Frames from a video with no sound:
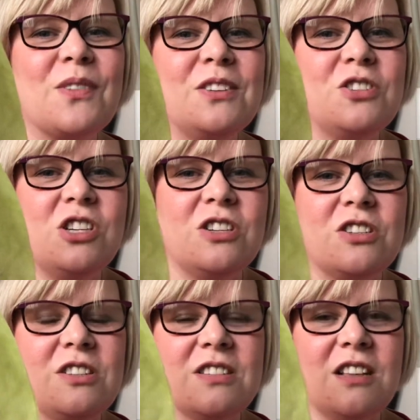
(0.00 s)
she
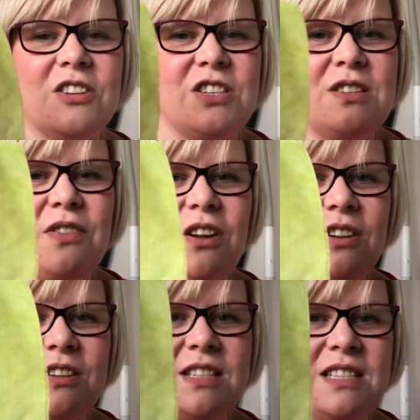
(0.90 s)
just looks like she's flying
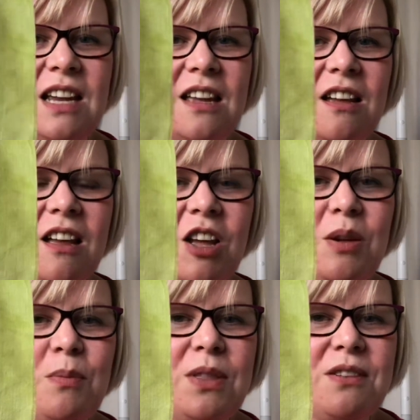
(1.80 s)
on a stick,
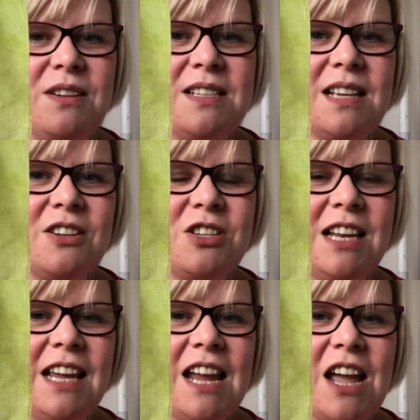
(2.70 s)
but there is
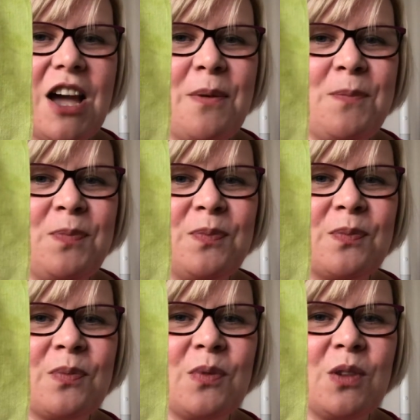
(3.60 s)
actually a
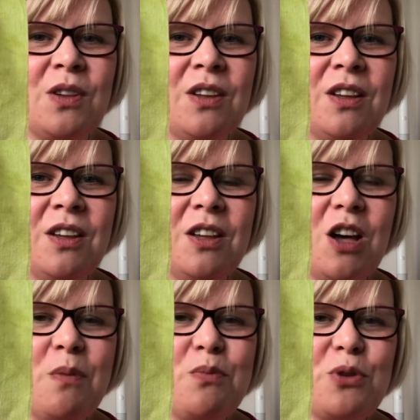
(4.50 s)

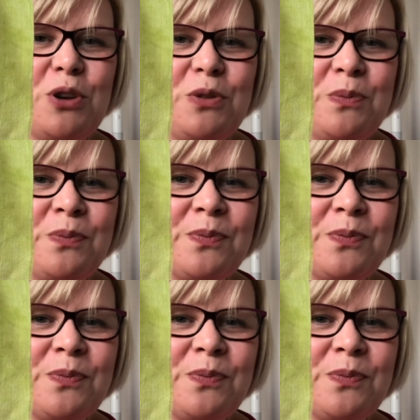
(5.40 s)
broom,